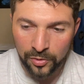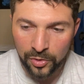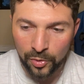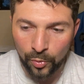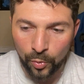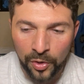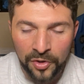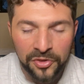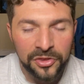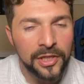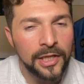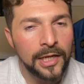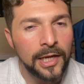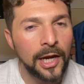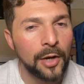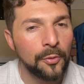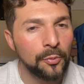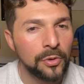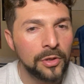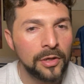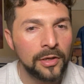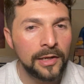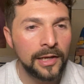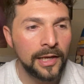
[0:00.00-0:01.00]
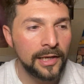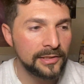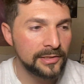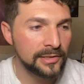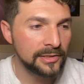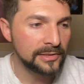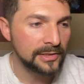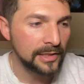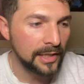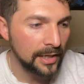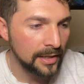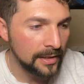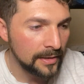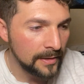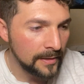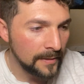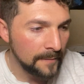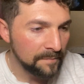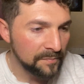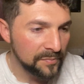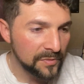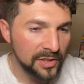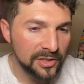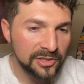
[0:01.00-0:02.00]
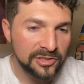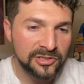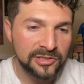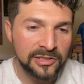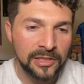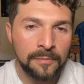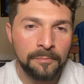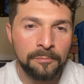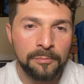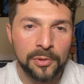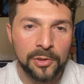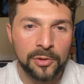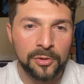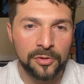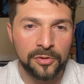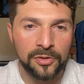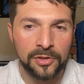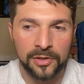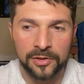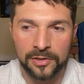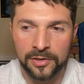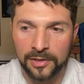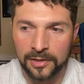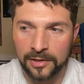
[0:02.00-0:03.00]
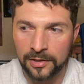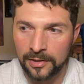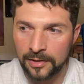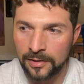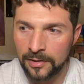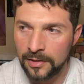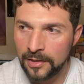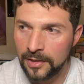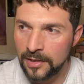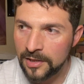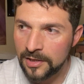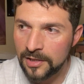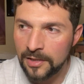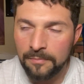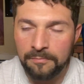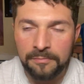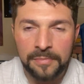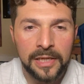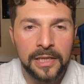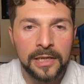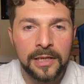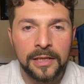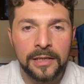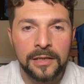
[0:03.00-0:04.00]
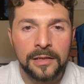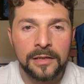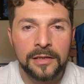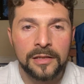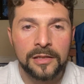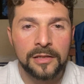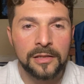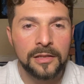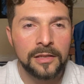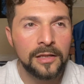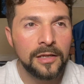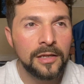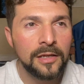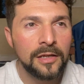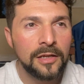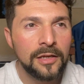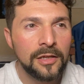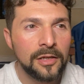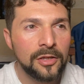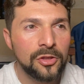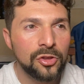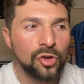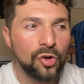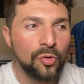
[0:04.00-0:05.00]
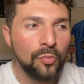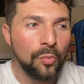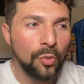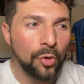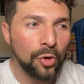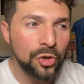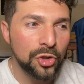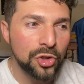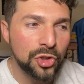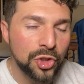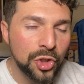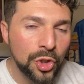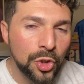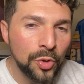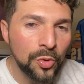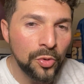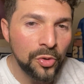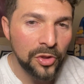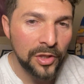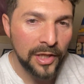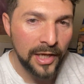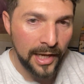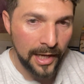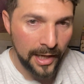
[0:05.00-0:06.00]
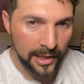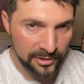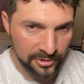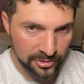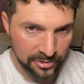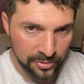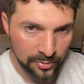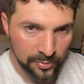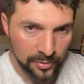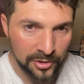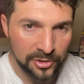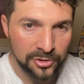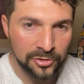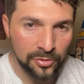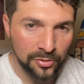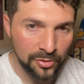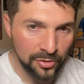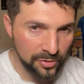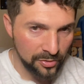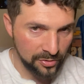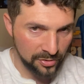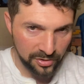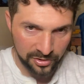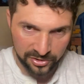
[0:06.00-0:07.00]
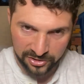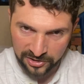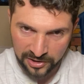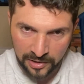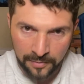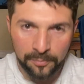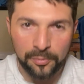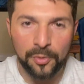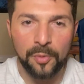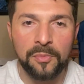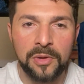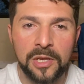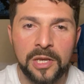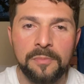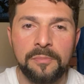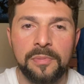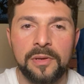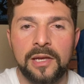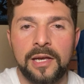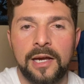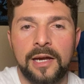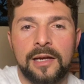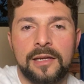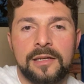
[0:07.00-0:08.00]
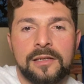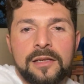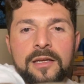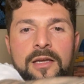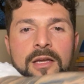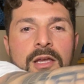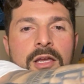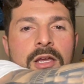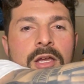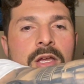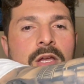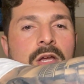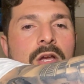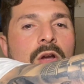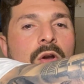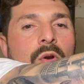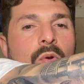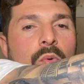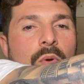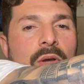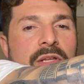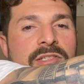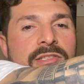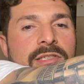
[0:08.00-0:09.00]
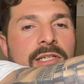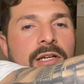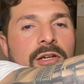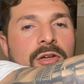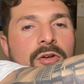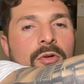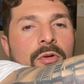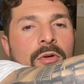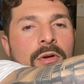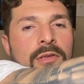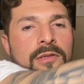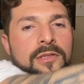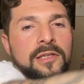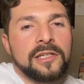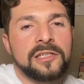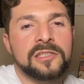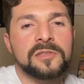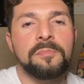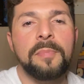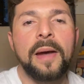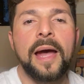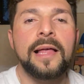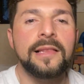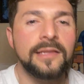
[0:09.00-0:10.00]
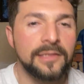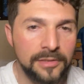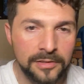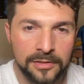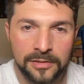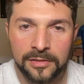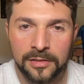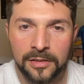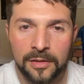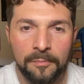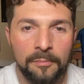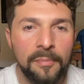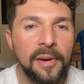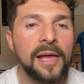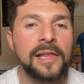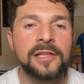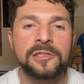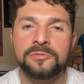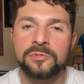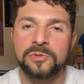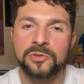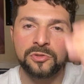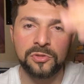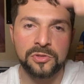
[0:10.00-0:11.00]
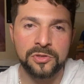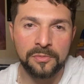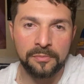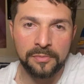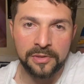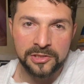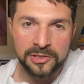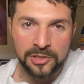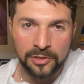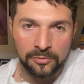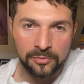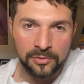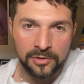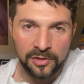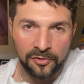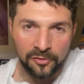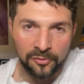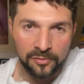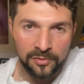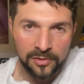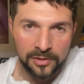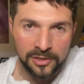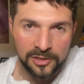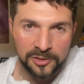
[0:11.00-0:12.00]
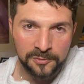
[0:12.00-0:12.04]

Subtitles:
one thing I realize is that the simpler the meaning, the more truth it has to it. So the simple meaning behind Quetzalcoatl is balance. Balance between the